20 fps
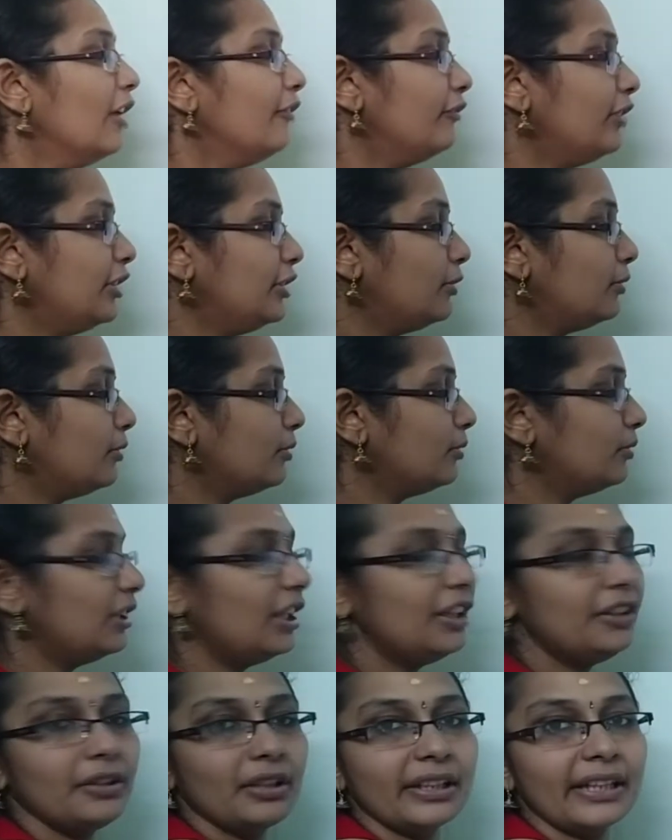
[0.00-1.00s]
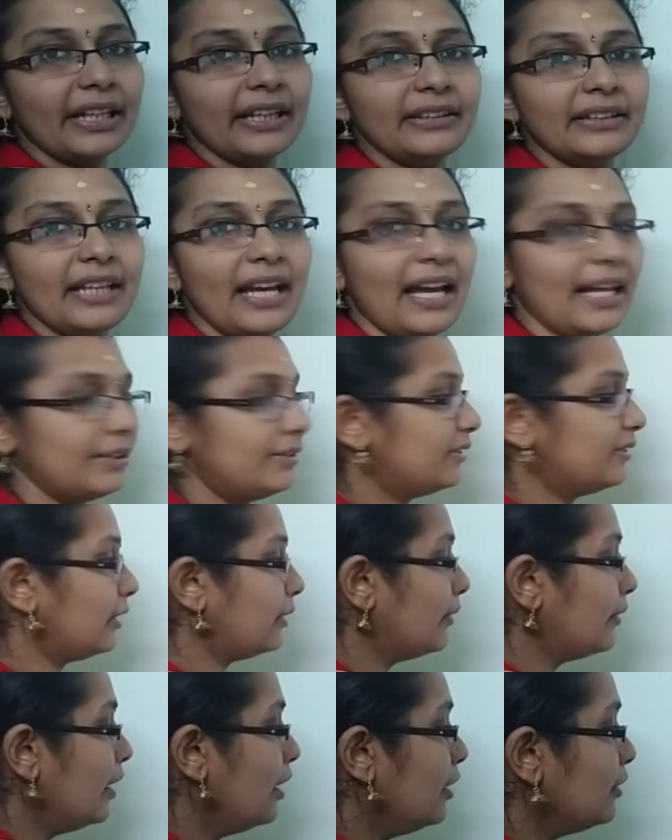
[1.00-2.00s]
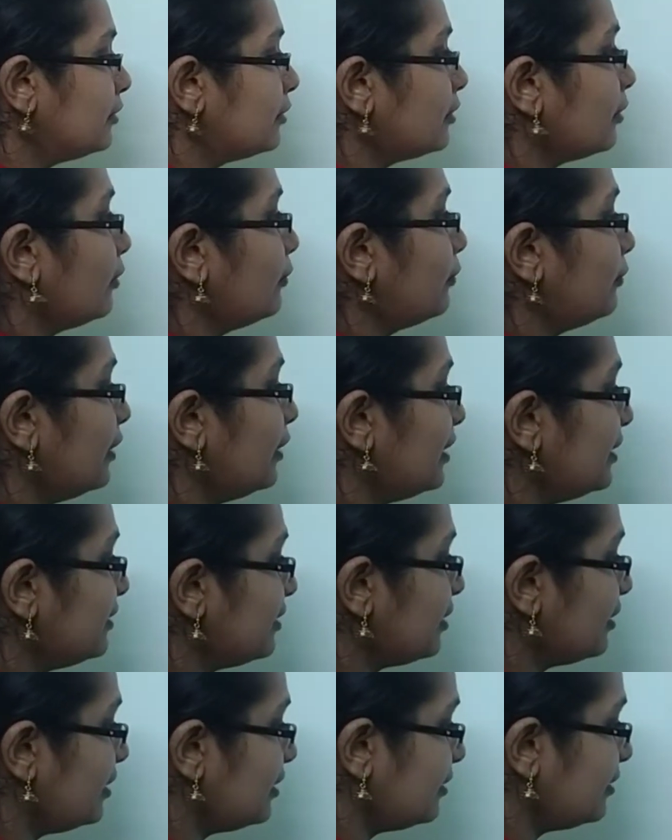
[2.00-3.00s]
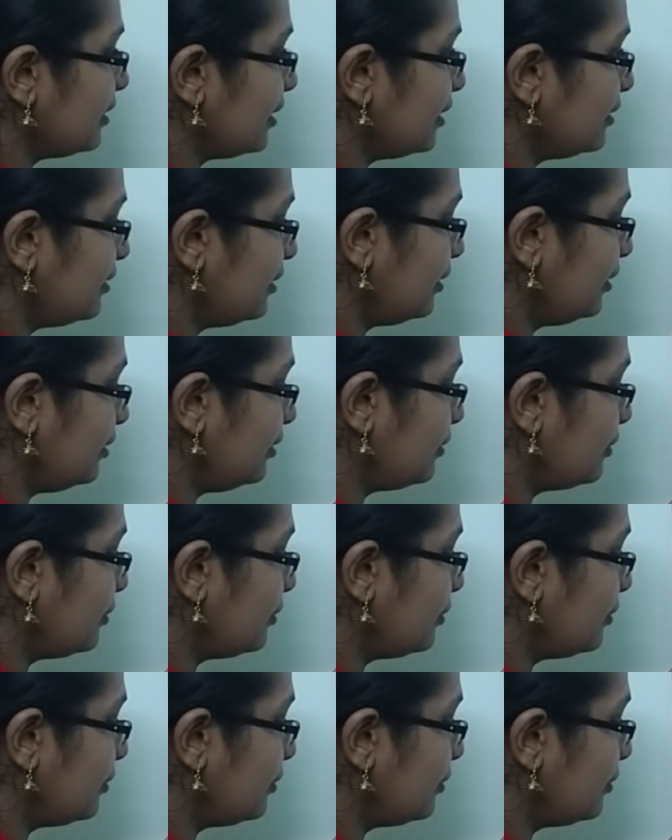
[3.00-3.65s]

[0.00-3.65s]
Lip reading: When you do that, you will get the answer. So first distance is